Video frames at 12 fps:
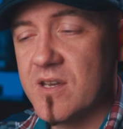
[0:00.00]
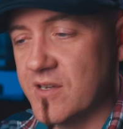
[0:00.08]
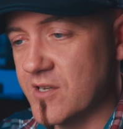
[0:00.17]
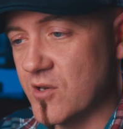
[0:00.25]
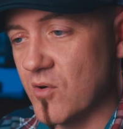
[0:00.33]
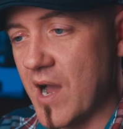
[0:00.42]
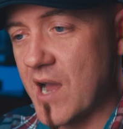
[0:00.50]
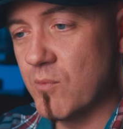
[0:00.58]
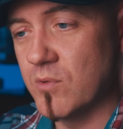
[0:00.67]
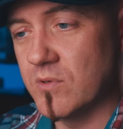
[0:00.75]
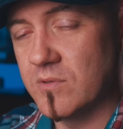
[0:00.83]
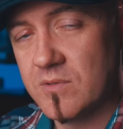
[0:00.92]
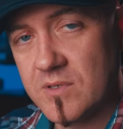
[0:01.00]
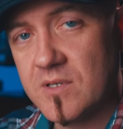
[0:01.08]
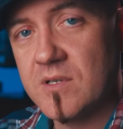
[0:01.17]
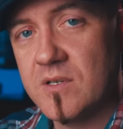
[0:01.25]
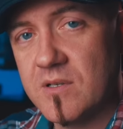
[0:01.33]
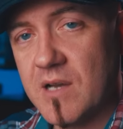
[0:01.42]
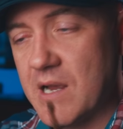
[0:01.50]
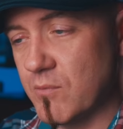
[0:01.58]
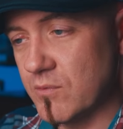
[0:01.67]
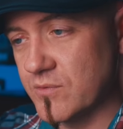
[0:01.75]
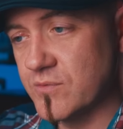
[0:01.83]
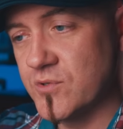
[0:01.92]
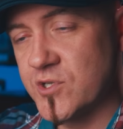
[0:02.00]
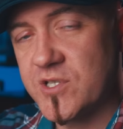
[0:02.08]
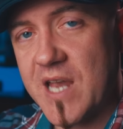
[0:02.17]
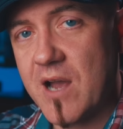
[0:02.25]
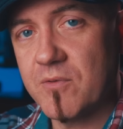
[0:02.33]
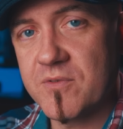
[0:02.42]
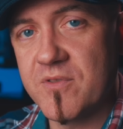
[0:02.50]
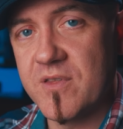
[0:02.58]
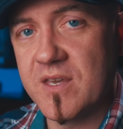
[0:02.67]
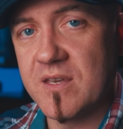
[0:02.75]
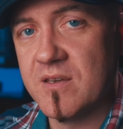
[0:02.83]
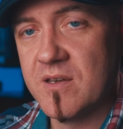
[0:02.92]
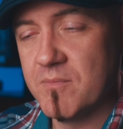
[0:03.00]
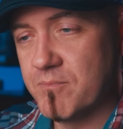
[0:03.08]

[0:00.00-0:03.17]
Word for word: You know, I will I will shout the